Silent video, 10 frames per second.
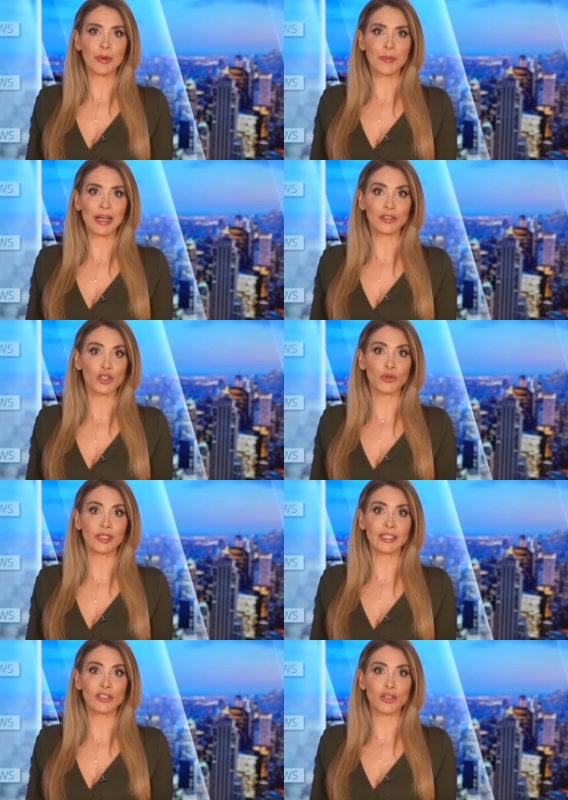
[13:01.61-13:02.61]
about $1
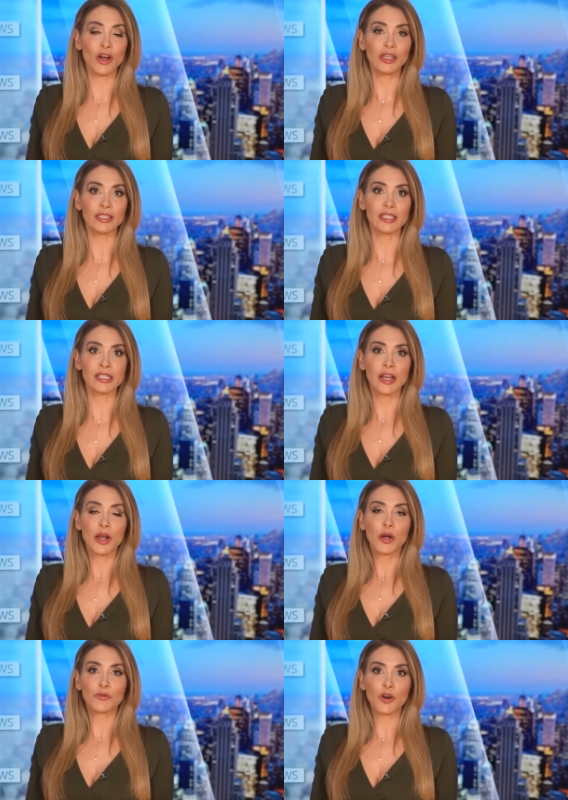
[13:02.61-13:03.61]
trillion
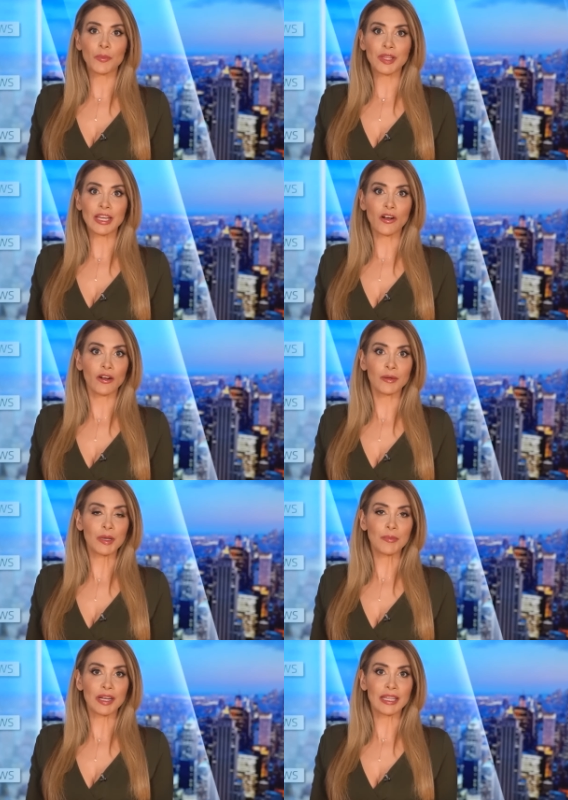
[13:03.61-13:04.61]
from the
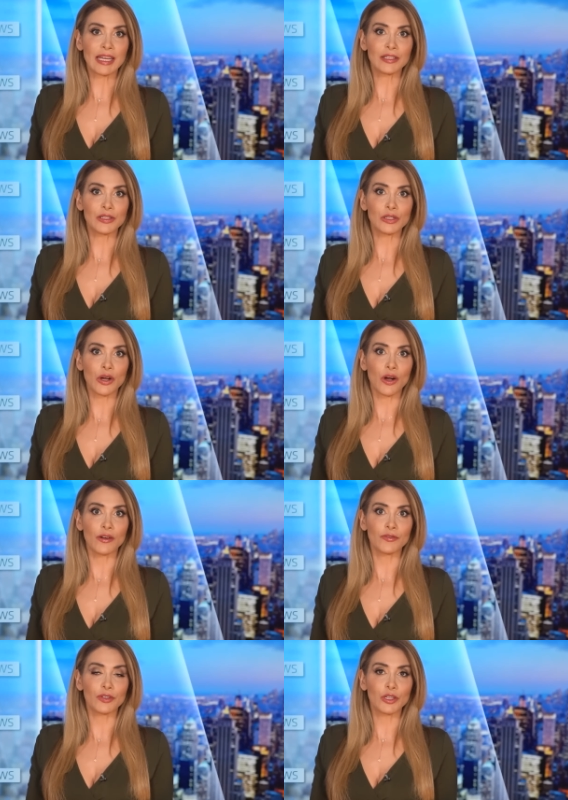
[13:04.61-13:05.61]
economy by the end
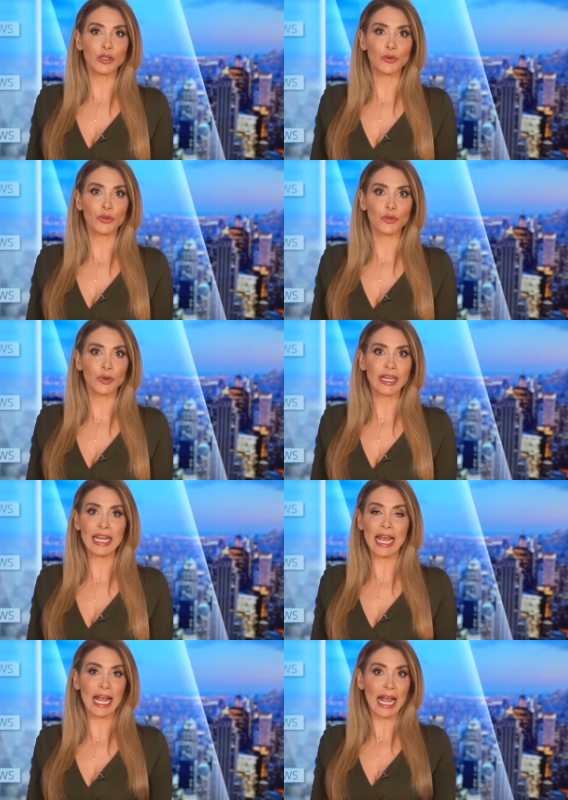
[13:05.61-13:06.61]
of
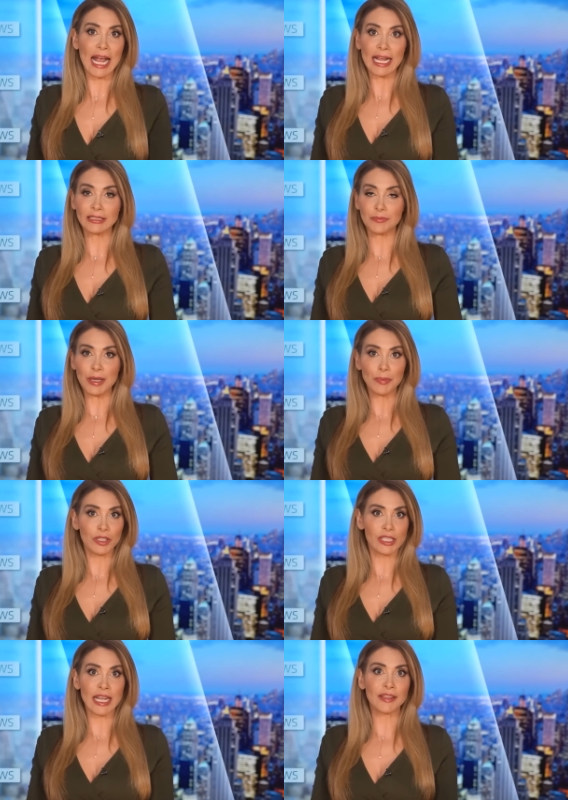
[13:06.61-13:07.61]
Q3. And people
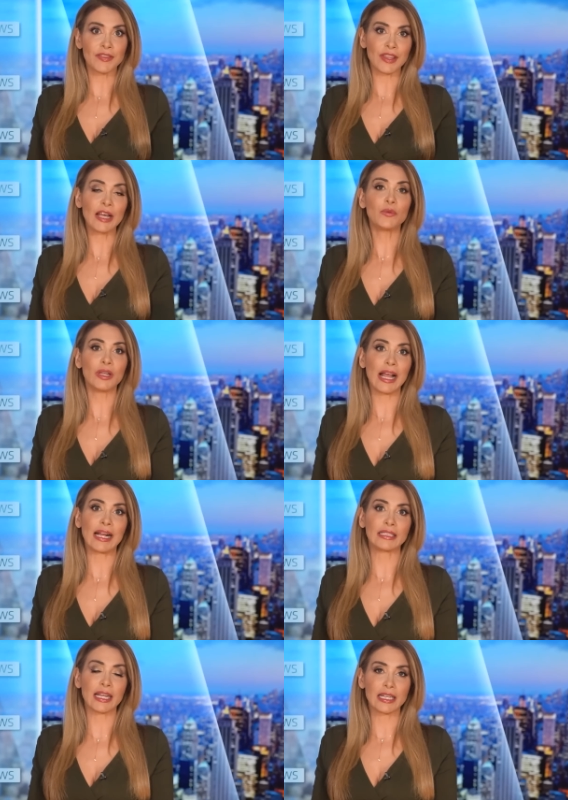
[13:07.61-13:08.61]
are saying that that will
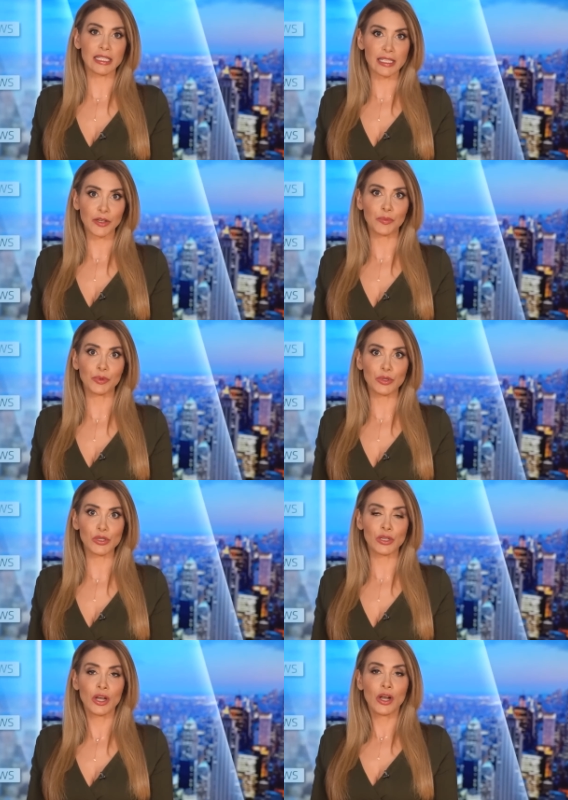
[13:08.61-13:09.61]
act like a sudden
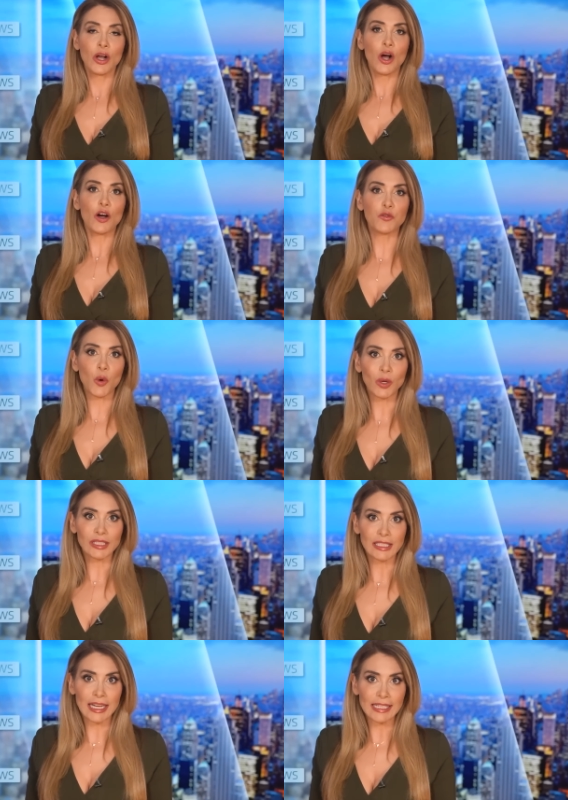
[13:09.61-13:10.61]
burst of
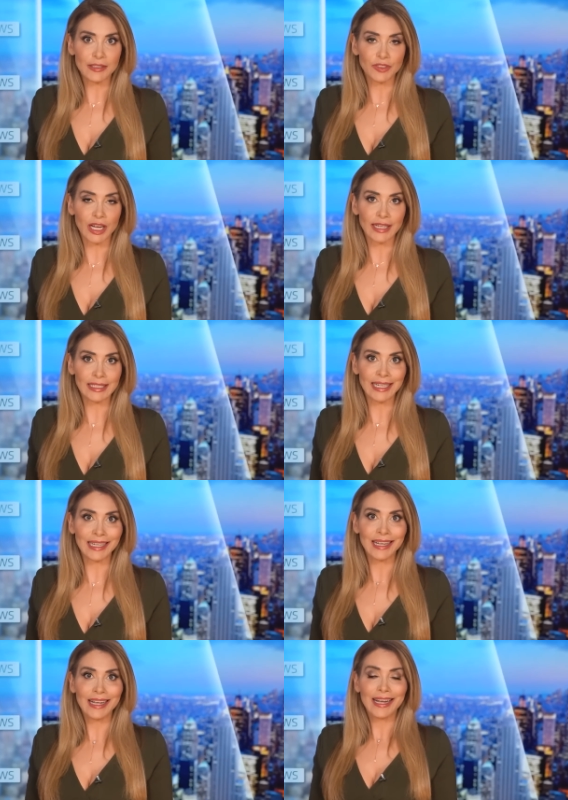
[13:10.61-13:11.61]
quantitative
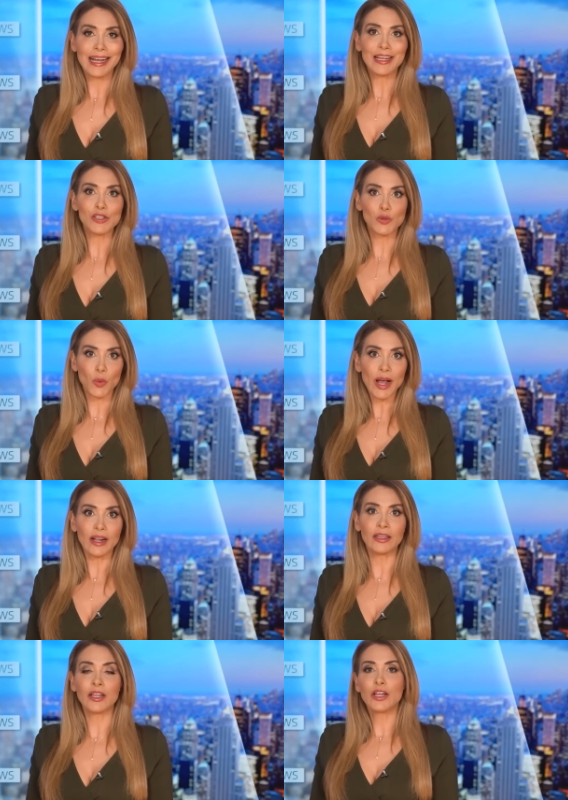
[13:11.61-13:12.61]
tightening as
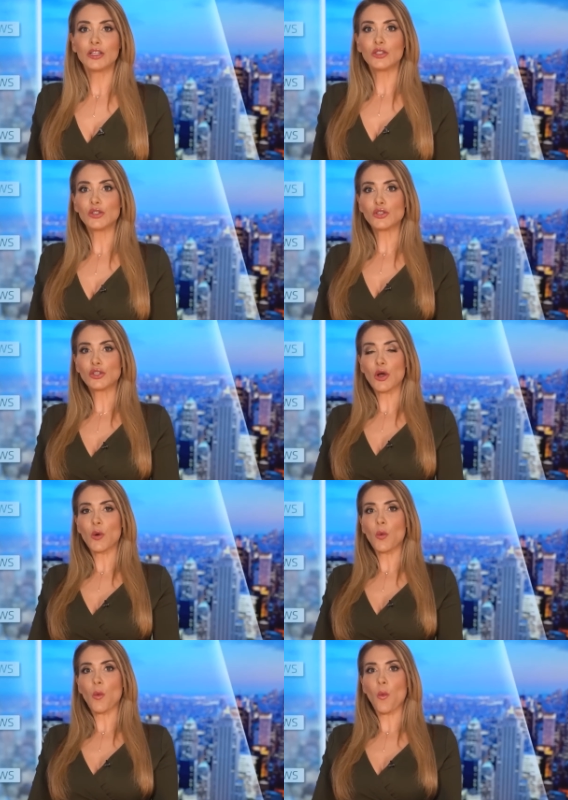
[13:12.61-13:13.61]
well.
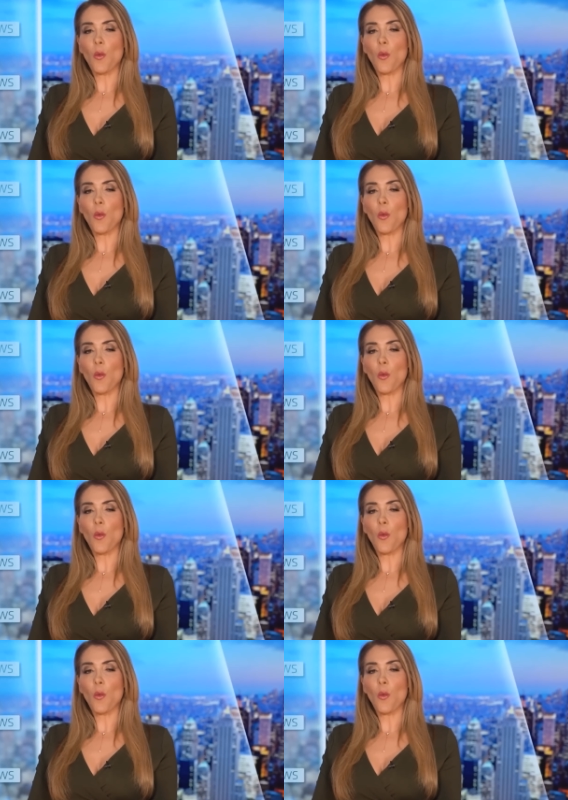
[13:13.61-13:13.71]
So